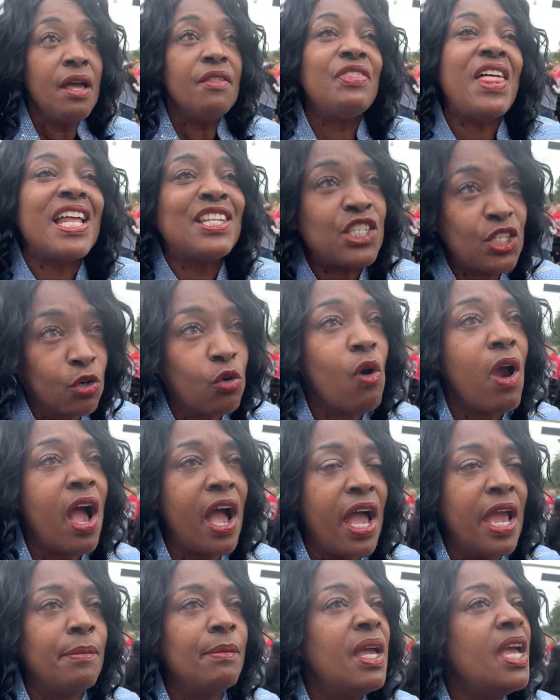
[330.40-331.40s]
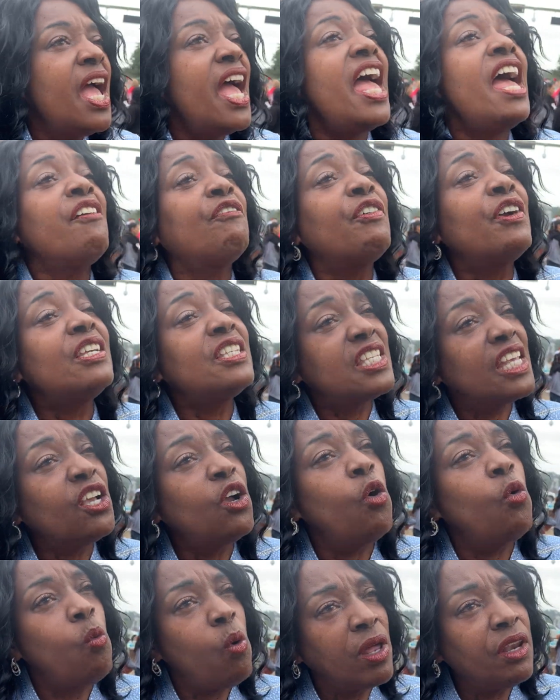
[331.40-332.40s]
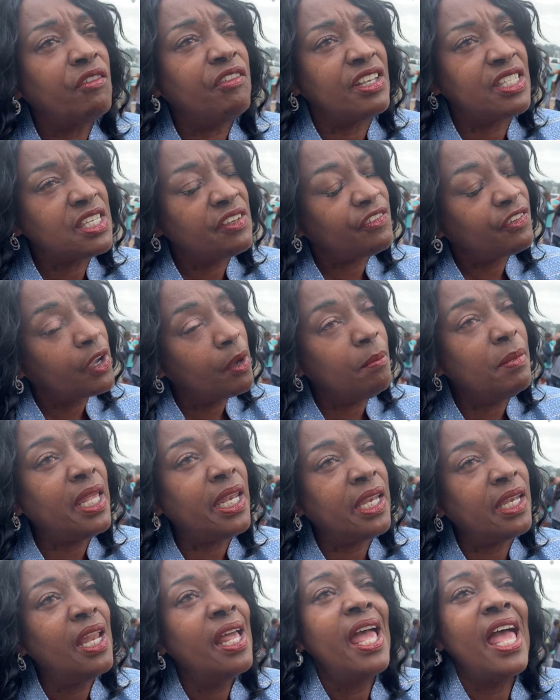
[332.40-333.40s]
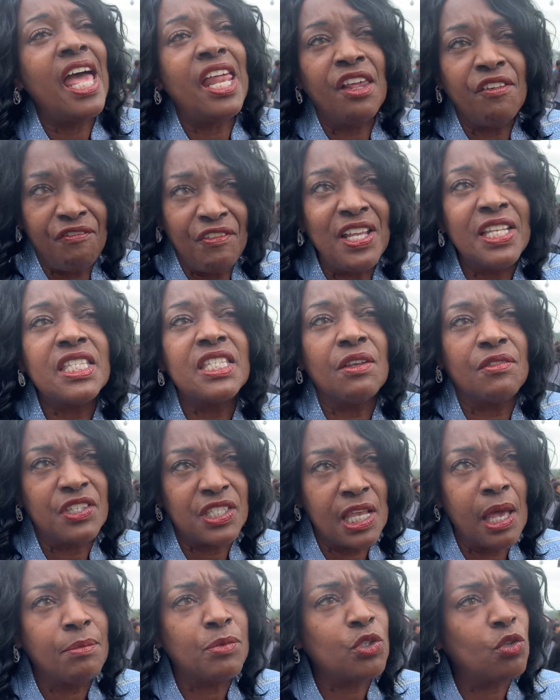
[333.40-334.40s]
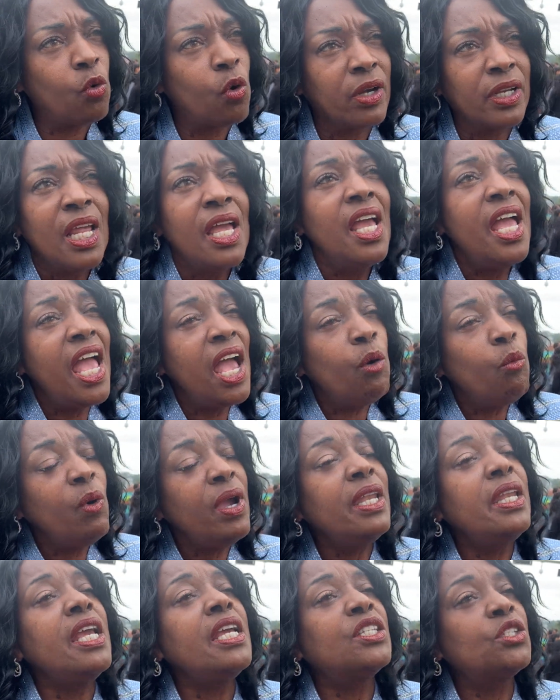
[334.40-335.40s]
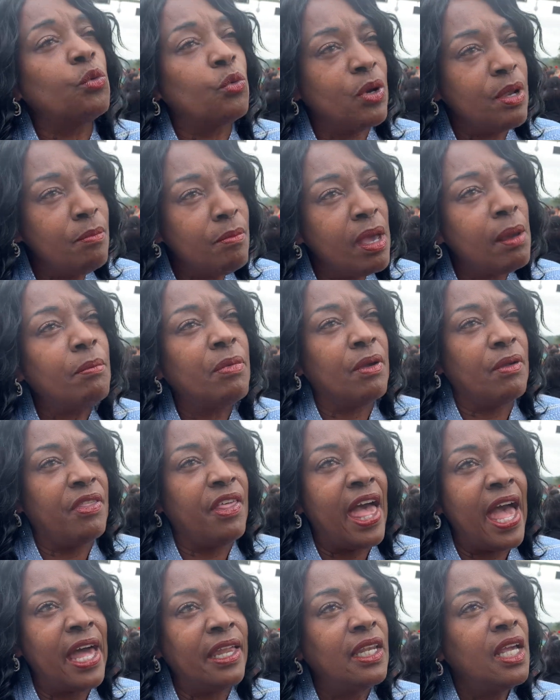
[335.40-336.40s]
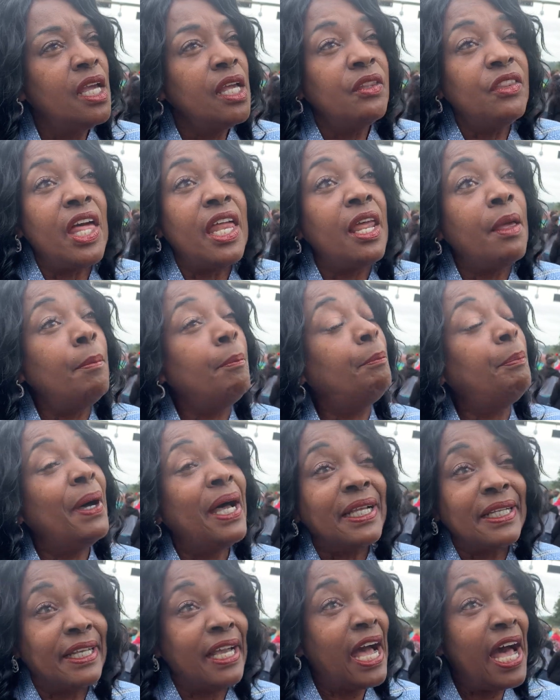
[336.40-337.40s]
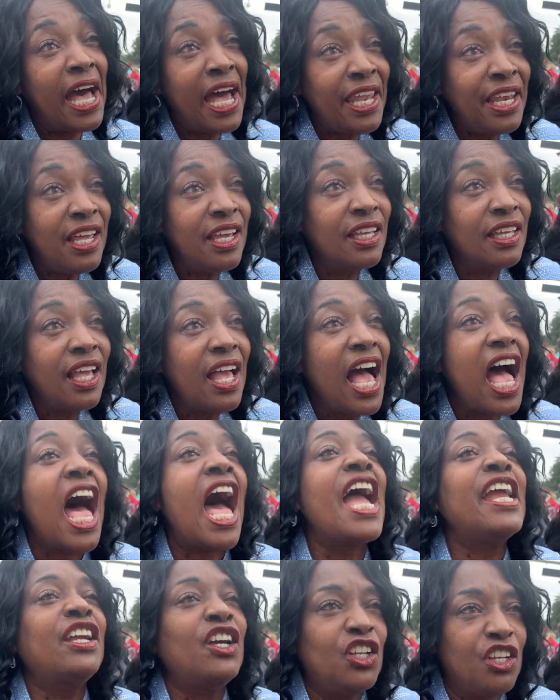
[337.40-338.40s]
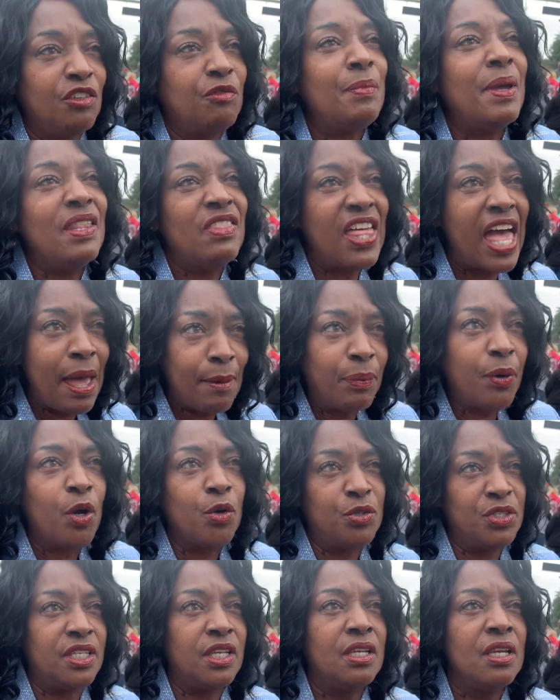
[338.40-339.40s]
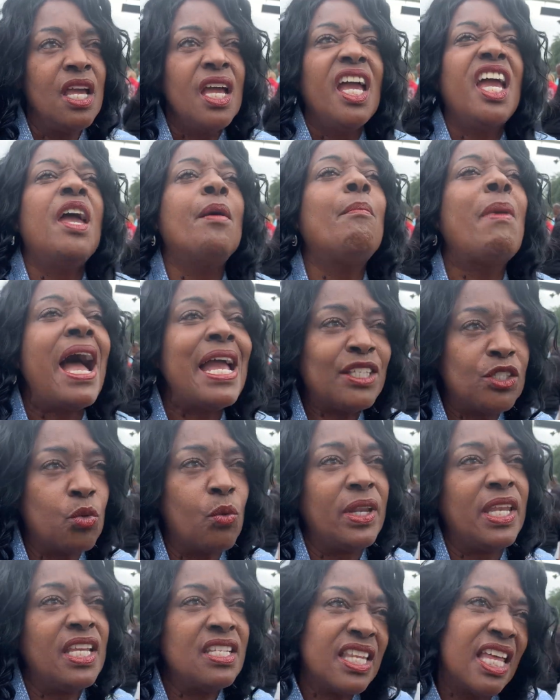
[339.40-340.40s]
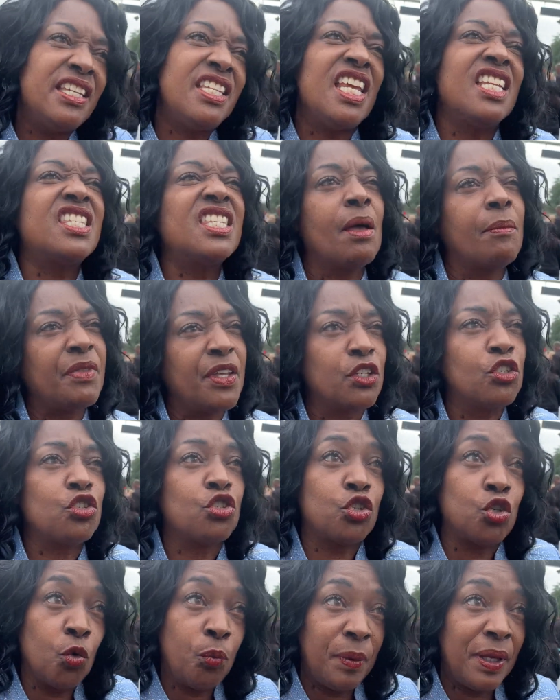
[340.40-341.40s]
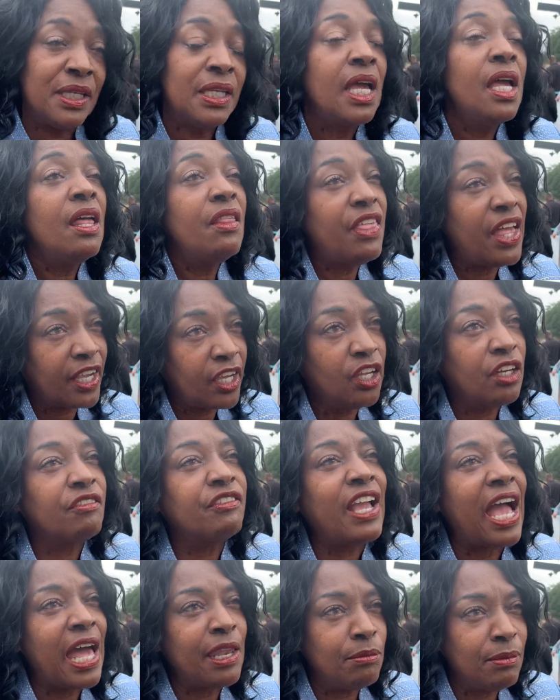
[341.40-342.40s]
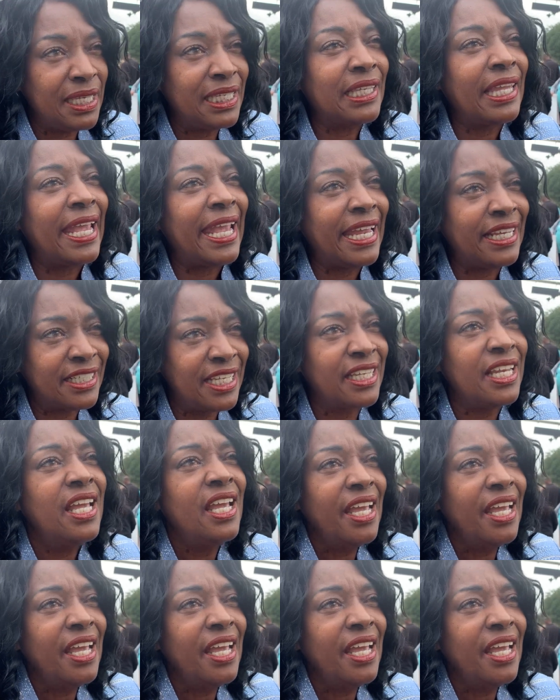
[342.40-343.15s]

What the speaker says: That's a crime. Every single one of us have committed an offense of some sort. And we need to remember that if but God, I could have been that person in my 20s that did something stupid that could have gotten me landed